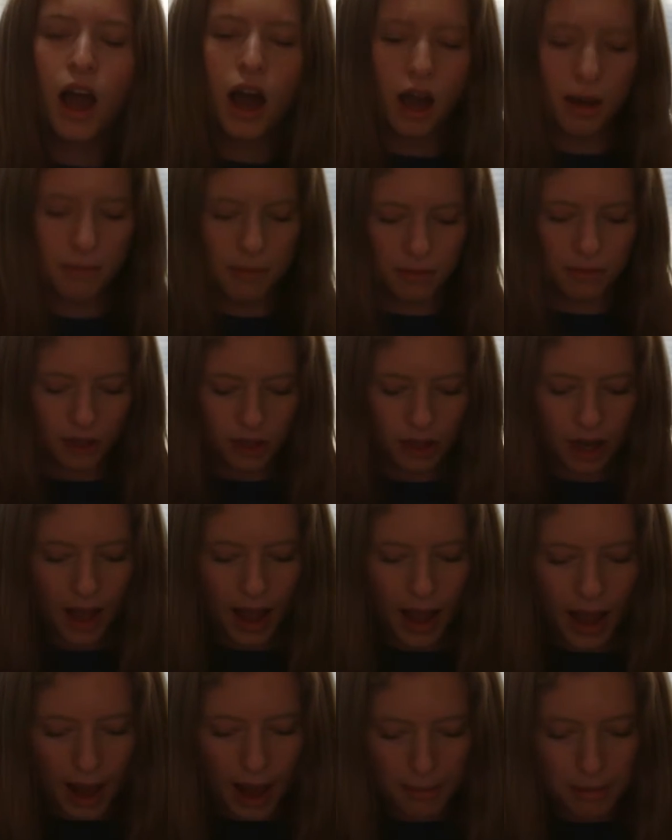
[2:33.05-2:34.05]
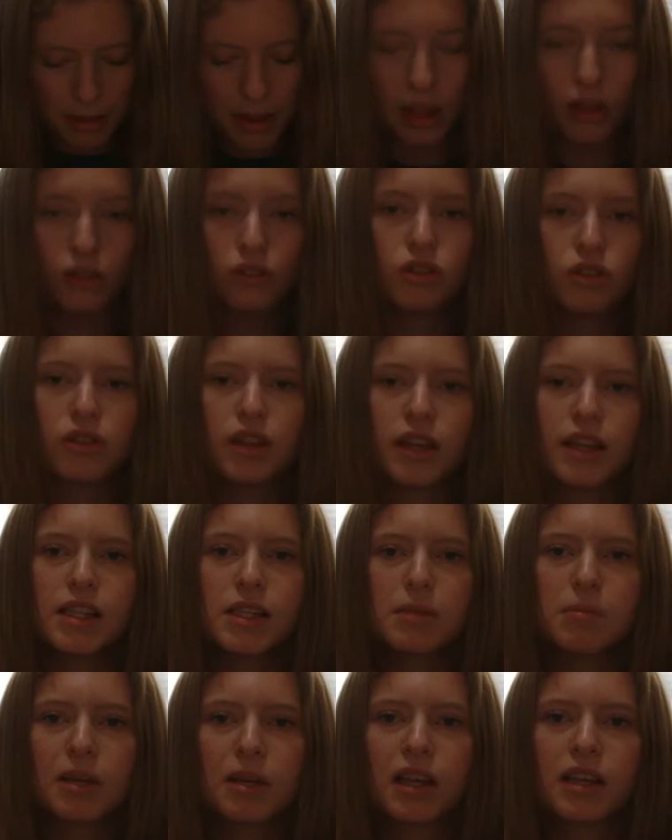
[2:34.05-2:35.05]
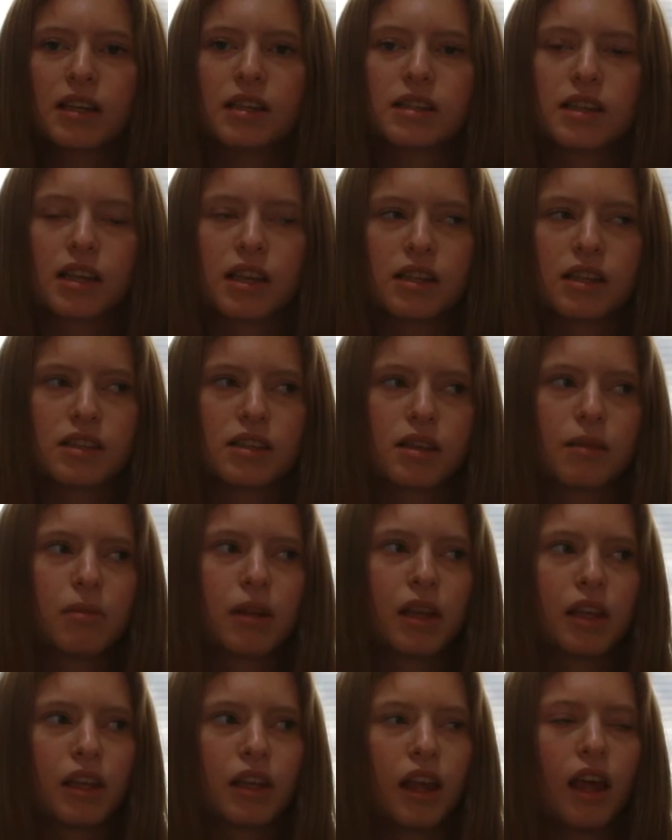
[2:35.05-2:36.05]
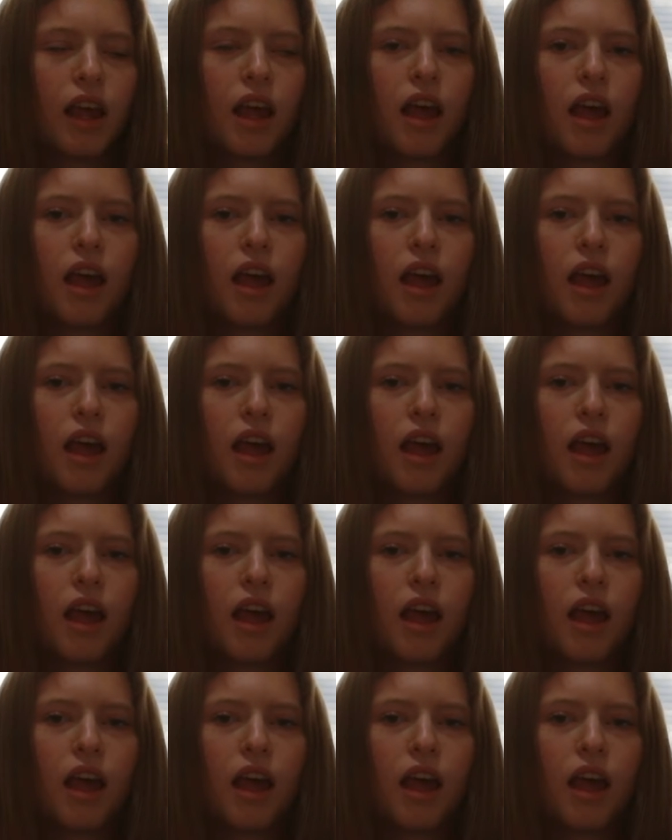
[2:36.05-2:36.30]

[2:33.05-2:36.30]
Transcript: If they're not happy, they'll do this because it's something